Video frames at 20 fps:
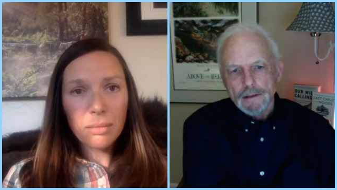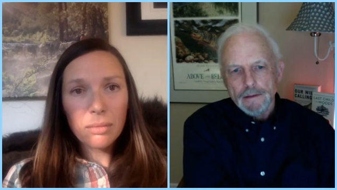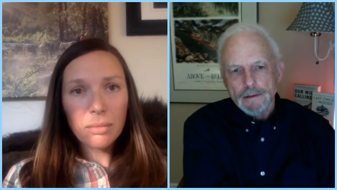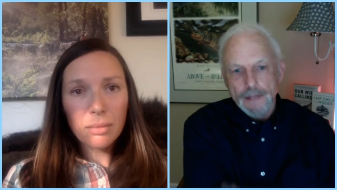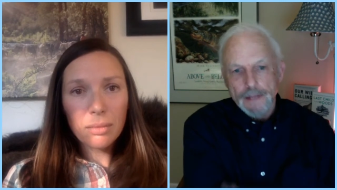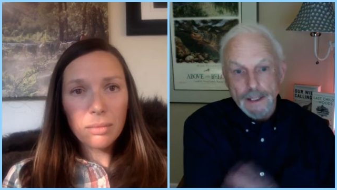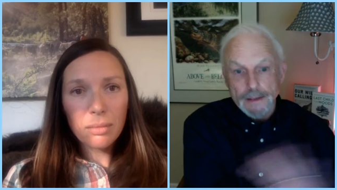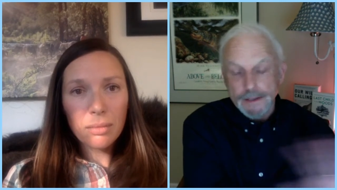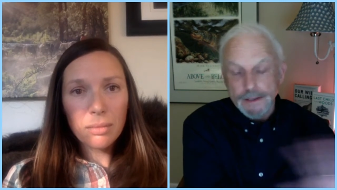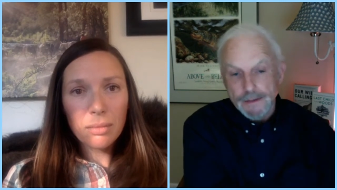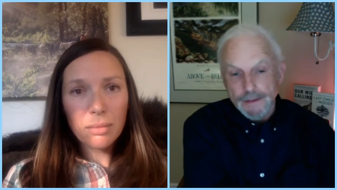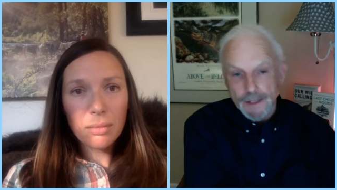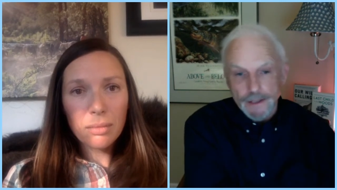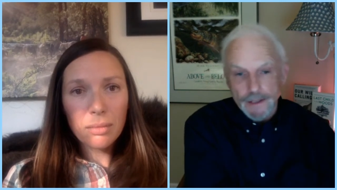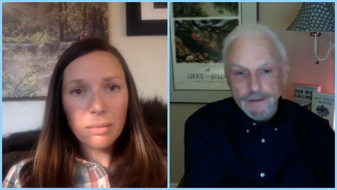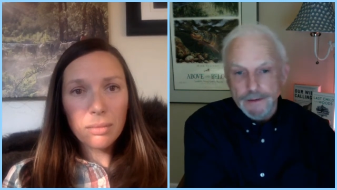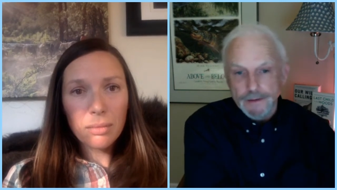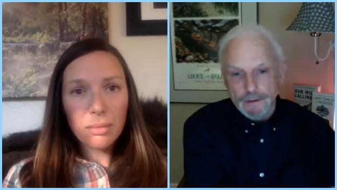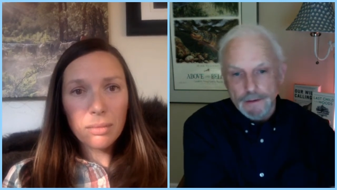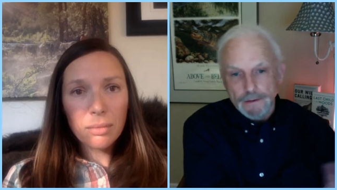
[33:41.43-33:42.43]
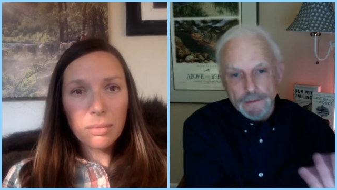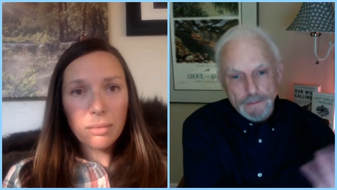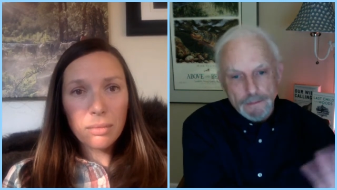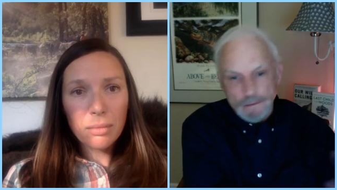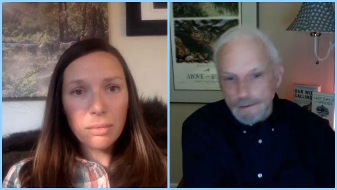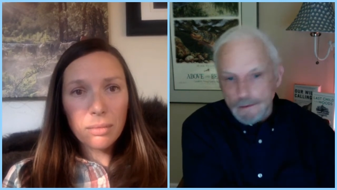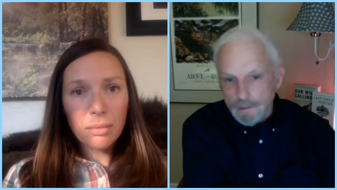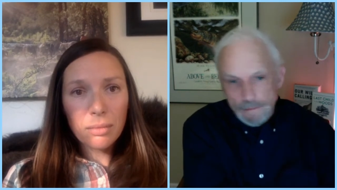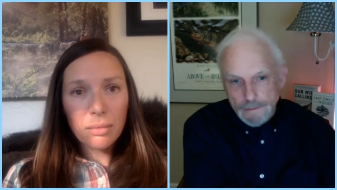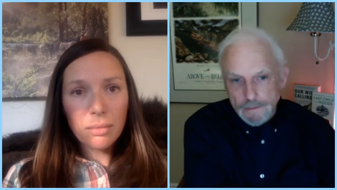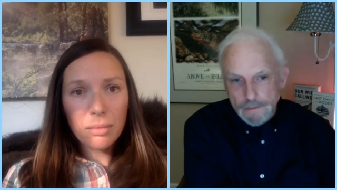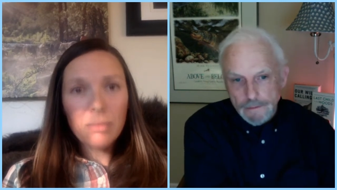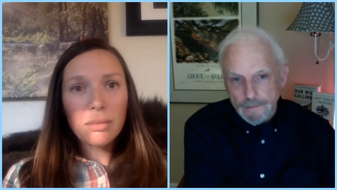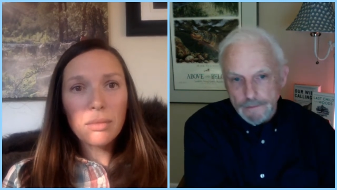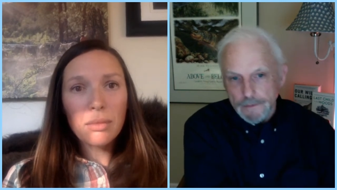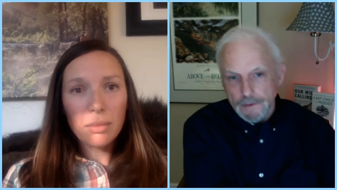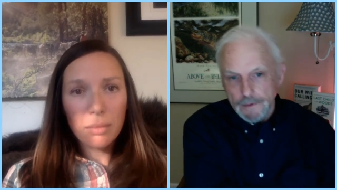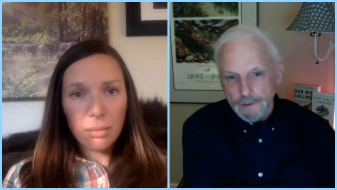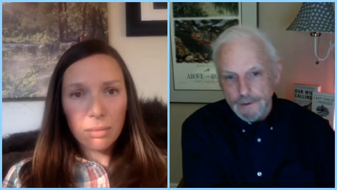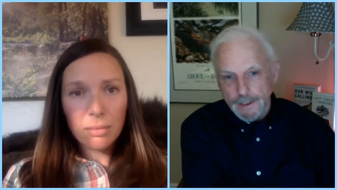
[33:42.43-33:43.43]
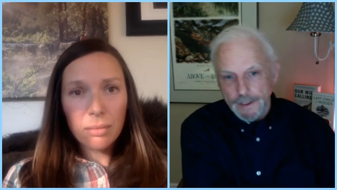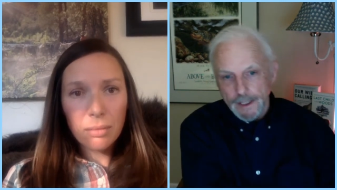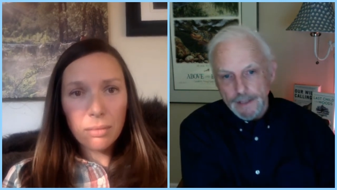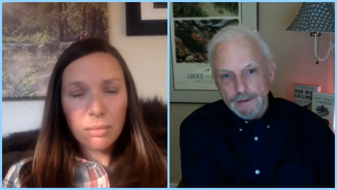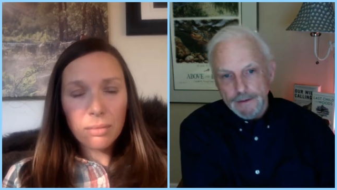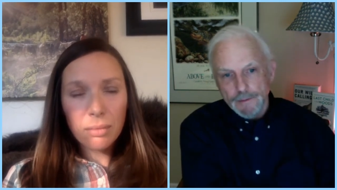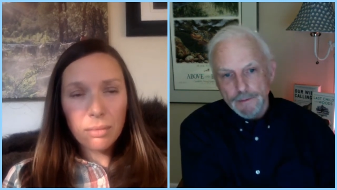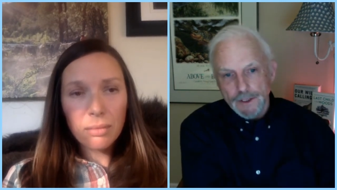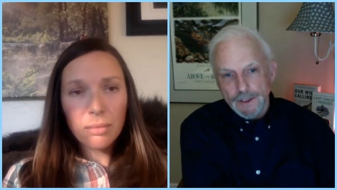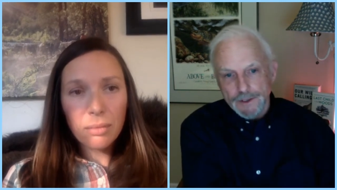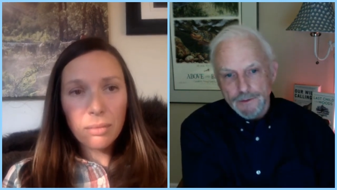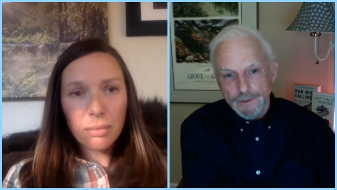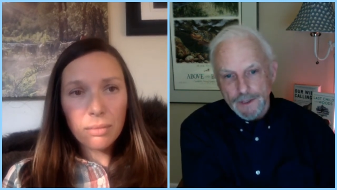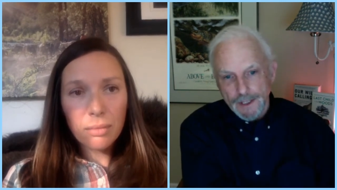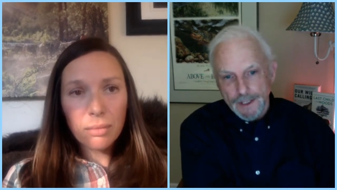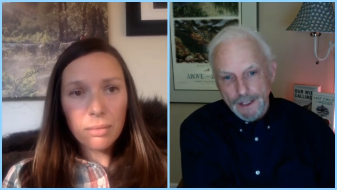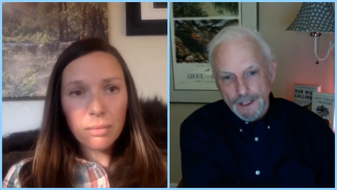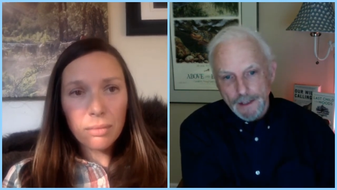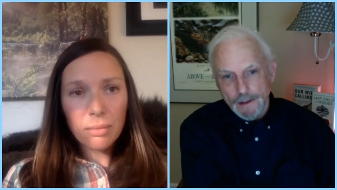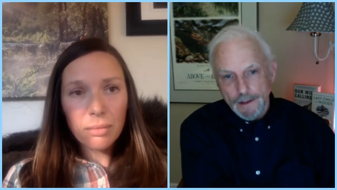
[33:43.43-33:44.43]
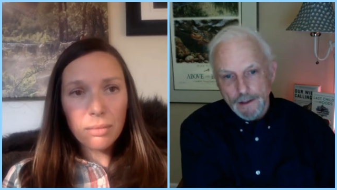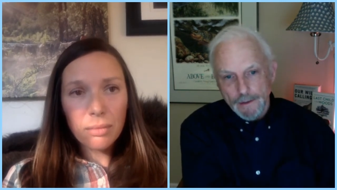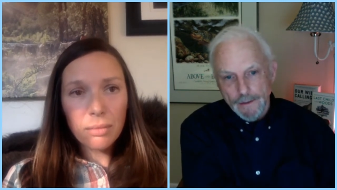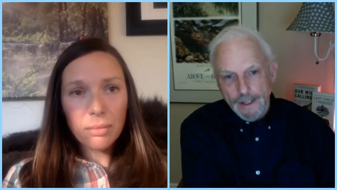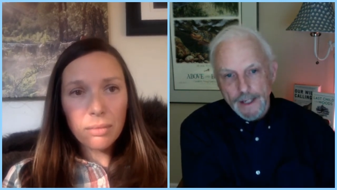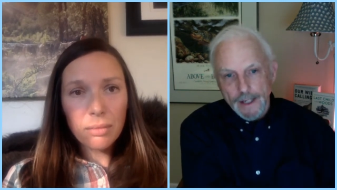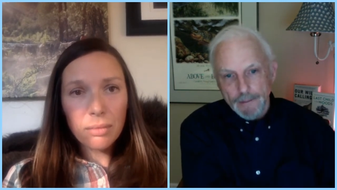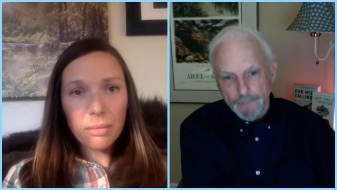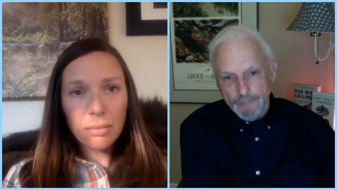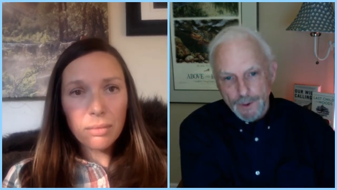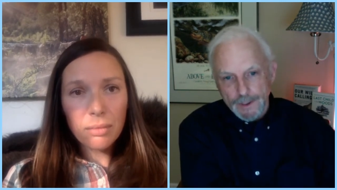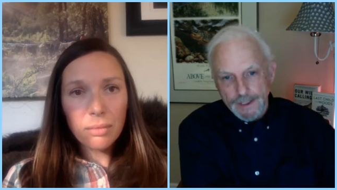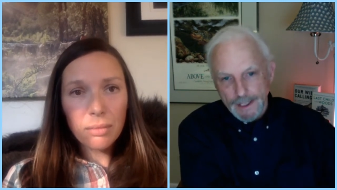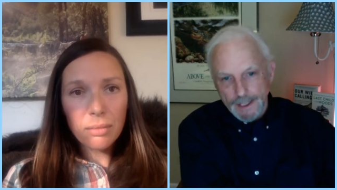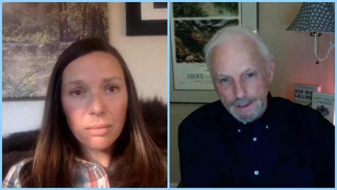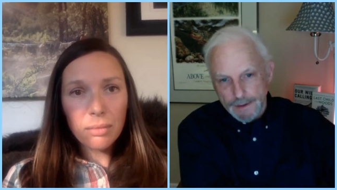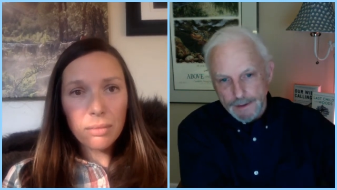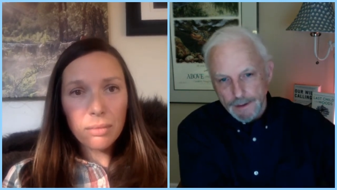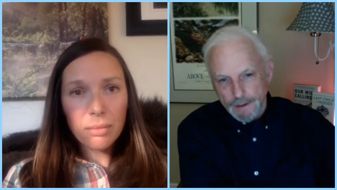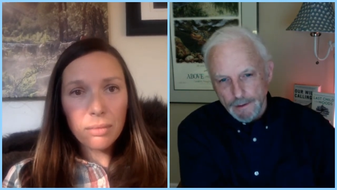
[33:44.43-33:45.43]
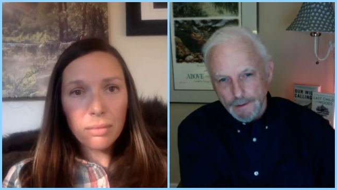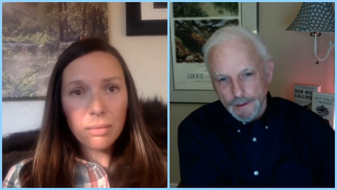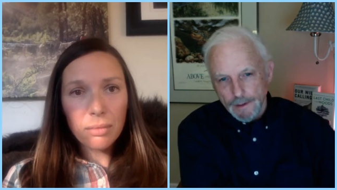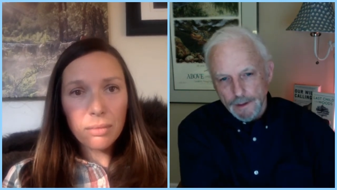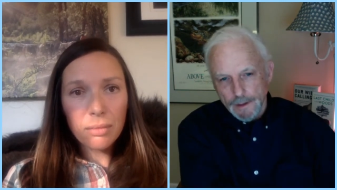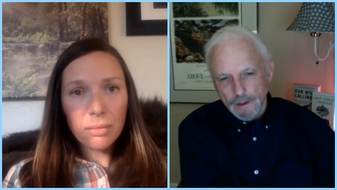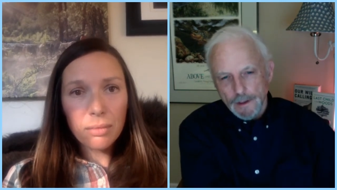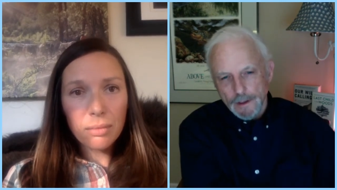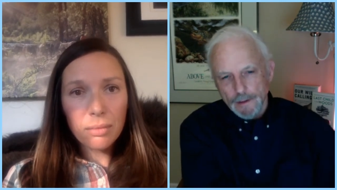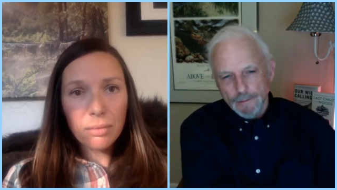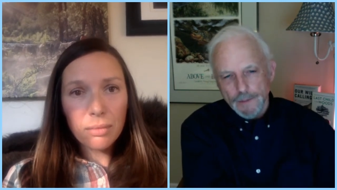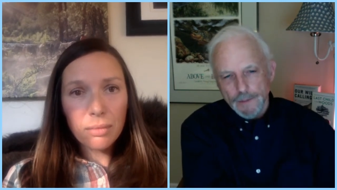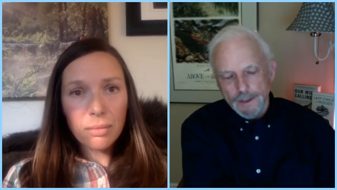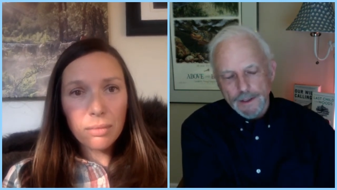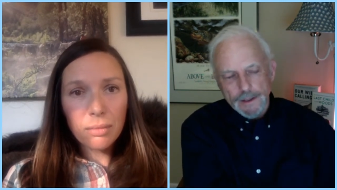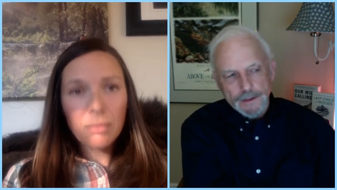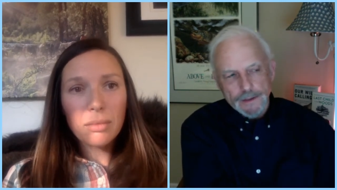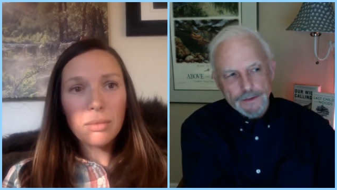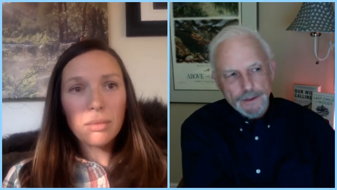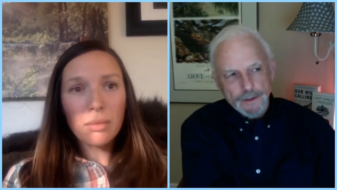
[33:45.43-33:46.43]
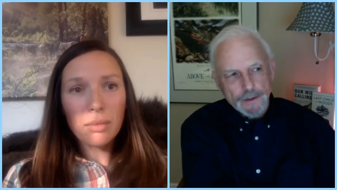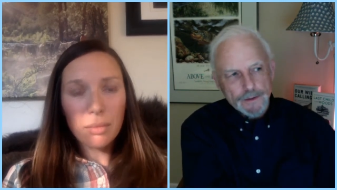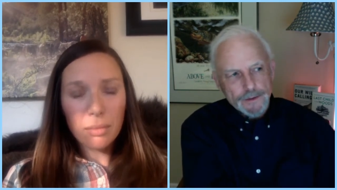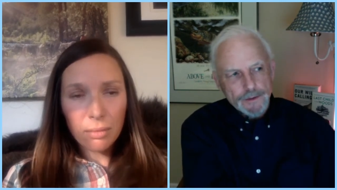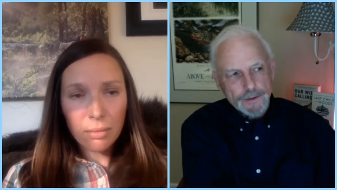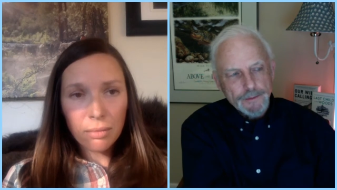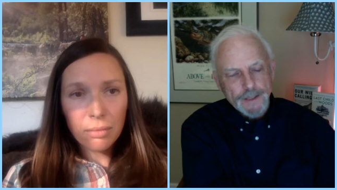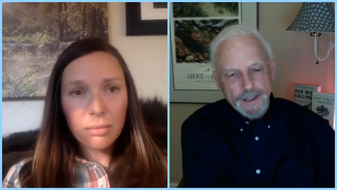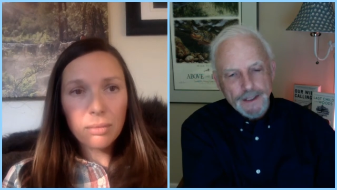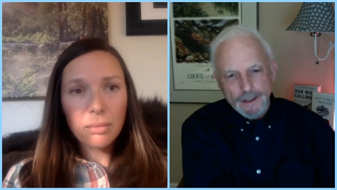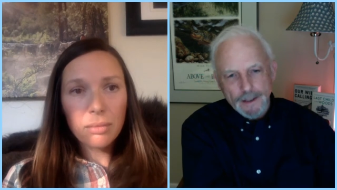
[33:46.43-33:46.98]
Speaker 1: That's essential. You can't do much without that protection going on, but it's also about,